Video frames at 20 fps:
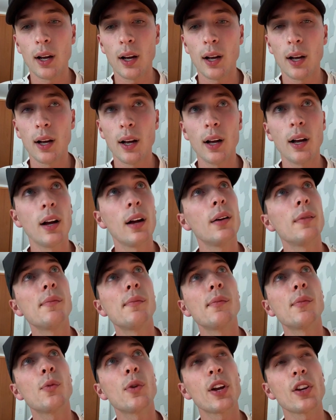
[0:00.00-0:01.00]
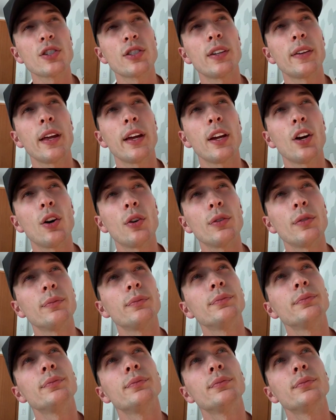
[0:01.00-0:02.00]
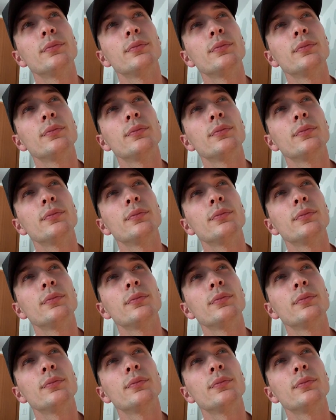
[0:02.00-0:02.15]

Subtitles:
what else did they own?